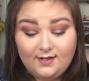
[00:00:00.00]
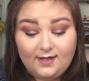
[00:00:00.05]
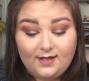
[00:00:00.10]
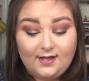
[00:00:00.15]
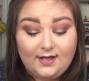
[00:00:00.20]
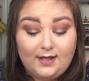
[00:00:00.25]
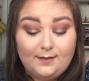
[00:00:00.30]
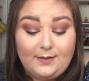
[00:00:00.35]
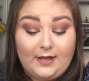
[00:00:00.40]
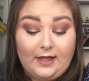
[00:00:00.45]

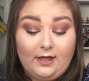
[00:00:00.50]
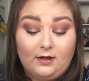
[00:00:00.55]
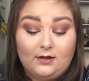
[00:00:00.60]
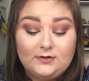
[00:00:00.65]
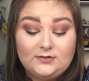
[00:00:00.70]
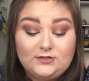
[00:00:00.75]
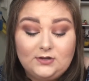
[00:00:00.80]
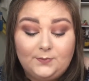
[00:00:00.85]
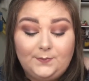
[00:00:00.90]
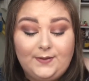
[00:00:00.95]
I
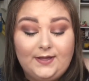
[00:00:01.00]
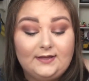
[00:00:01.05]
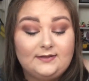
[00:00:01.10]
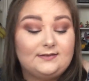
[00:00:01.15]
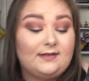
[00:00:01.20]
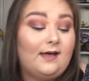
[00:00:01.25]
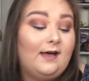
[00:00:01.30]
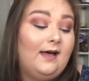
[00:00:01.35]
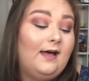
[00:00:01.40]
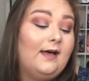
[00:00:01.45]
also
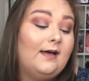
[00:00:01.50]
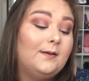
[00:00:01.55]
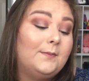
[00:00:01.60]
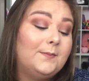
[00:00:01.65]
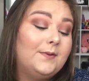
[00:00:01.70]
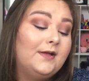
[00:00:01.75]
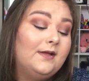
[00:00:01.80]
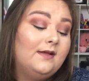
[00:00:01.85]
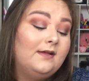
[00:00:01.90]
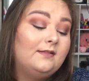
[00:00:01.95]
picked up
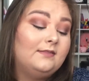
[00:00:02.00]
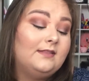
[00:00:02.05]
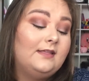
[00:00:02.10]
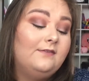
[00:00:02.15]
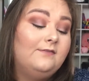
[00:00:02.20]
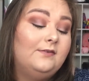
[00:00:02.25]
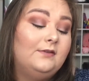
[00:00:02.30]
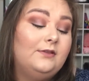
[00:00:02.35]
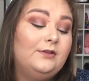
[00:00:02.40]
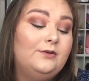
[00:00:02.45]
the
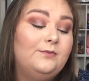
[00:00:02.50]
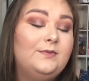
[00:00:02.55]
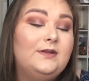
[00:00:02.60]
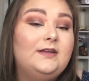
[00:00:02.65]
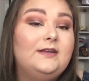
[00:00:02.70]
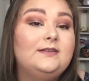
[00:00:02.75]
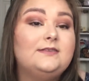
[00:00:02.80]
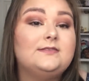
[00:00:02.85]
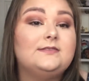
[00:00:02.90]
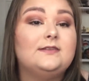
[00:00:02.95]

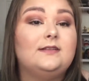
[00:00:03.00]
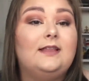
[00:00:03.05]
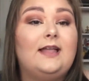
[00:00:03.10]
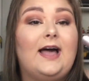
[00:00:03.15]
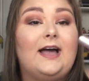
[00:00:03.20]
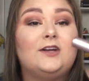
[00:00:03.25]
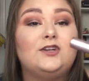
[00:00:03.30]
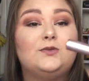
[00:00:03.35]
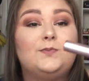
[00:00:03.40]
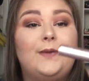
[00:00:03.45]
Voluminous
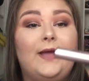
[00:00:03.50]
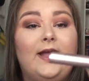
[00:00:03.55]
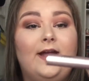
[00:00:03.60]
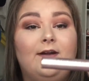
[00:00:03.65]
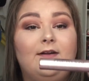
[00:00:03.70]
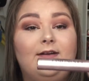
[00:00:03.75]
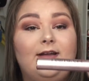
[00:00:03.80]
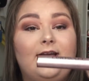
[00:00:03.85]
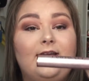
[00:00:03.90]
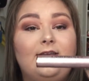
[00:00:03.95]
Lash
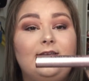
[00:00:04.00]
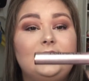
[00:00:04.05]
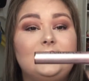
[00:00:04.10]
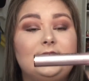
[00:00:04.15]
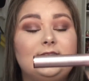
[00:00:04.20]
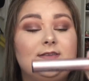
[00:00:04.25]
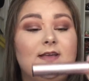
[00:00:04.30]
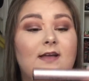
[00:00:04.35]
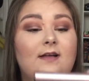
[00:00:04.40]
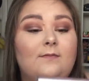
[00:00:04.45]

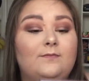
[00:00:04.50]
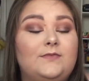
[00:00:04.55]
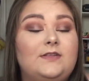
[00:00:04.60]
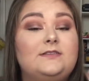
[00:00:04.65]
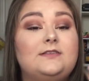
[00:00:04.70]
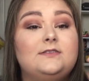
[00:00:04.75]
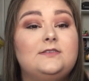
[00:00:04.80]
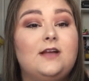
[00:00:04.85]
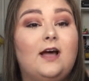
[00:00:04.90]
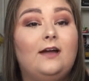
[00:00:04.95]
Paradise.
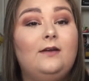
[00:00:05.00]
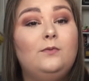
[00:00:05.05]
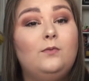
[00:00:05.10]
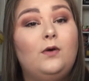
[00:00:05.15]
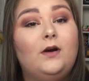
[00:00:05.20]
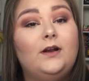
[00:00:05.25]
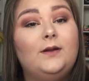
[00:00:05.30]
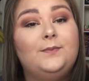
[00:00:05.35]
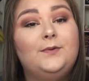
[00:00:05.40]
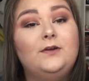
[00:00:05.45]
This is not in
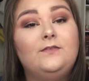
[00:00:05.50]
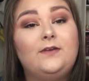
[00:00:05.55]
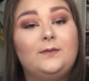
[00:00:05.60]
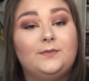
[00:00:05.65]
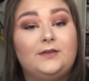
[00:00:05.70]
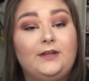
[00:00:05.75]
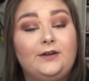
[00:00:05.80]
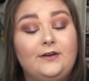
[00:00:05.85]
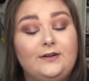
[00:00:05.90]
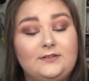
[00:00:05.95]
waterproof. I'm
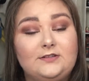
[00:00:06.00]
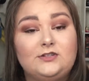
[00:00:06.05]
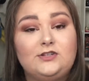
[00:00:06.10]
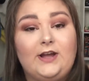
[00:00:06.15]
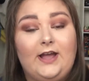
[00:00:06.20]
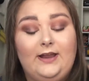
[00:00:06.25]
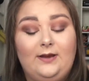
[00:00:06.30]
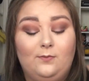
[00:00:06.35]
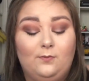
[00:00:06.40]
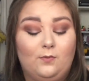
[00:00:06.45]
curious to
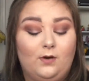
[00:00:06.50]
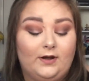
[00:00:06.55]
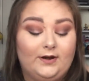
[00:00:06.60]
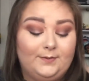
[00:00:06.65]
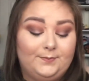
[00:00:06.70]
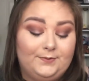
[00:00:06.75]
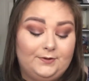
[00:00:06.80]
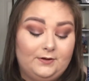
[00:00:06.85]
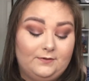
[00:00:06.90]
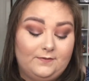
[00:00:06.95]
try it in
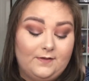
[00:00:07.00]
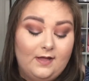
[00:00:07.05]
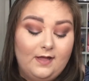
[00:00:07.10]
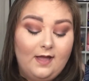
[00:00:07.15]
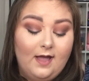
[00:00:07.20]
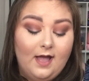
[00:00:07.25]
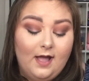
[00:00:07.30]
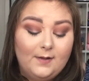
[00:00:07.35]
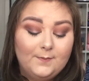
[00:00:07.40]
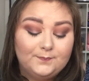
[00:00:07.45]
waterproof.
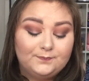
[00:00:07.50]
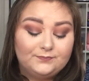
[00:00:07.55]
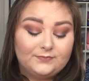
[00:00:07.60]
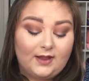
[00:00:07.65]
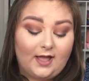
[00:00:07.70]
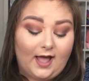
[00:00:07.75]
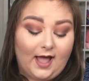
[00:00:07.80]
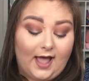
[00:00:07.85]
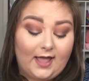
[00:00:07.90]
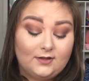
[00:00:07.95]

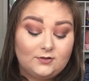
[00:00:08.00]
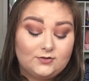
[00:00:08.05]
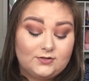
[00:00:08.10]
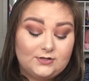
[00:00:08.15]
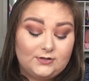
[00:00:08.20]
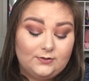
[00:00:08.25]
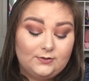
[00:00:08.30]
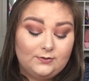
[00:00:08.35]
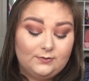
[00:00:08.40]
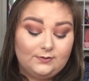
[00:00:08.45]
I
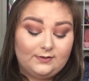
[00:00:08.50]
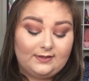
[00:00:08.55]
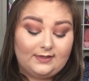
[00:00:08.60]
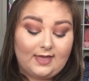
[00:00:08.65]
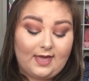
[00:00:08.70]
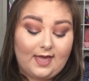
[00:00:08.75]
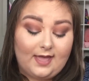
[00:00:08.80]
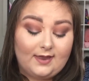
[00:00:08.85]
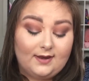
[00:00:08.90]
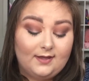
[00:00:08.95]
do
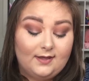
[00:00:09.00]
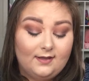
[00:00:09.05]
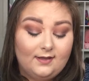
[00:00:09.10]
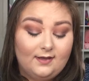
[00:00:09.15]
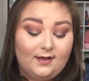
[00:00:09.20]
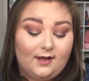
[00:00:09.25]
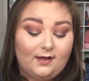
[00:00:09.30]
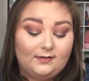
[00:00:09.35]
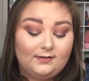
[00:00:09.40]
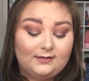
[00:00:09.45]
get
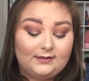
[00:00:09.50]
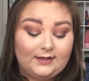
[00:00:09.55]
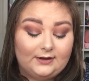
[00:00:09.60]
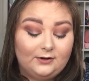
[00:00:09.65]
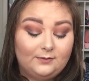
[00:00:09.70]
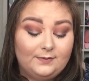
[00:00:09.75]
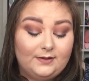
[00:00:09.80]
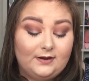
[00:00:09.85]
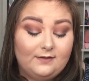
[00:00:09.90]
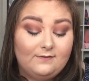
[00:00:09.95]
a
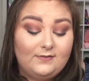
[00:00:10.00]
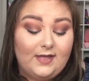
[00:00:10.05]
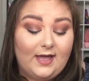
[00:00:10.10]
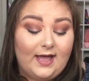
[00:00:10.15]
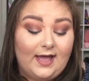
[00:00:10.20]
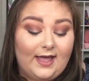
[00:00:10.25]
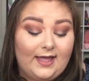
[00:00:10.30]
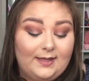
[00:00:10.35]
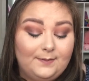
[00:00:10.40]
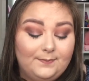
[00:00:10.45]
little bit of the
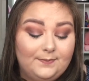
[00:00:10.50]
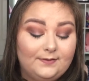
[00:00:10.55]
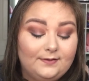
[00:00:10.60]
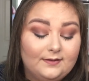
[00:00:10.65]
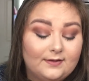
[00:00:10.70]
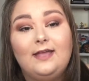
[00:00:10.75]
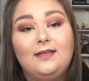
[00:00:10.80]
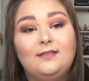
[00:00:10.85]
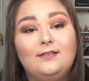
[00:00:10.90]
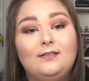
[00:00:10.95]
hype.
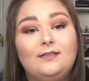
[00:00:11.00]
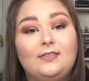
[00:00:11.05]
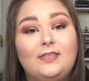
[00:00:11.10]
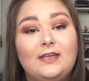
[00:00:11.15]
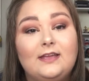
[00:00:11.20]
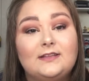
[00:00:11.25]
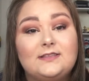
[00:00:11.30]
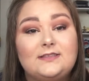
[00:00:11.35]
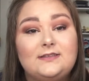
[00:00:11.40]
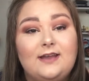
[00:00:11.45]
I
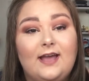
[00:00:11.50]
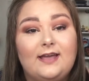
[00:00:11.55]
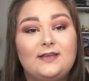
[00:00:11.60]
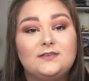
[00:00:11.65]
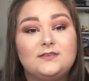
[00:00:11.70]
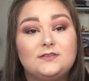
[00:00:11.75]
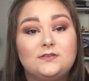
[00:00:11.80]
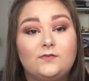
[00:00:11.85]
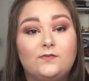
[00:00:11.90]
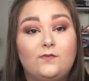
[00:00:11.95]
think it's
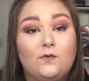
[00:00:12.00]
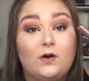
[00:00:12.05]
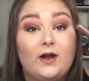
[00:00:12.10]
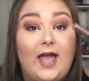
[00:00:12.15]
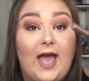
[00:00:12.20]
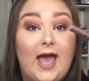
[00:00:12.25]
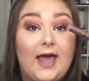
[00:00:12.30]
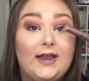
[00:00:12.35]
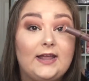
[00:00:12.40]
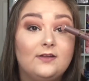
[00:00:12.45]
nice for
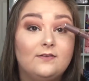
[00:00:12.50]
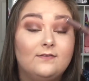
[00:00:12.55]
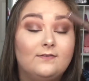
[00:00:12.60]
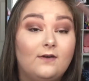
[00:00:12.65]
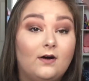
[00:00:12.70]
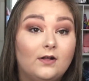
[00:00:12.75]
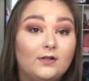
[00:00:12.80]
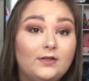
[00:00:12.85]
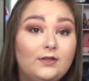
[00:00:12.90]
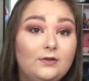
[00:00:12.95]
adding
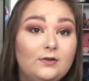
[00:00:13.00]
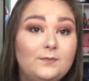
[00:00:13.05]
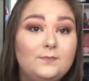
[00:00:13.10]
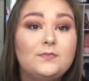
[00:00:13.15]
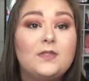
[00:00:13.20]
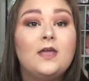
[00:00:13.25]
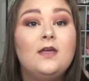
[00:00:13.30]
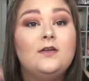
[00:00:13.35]
volume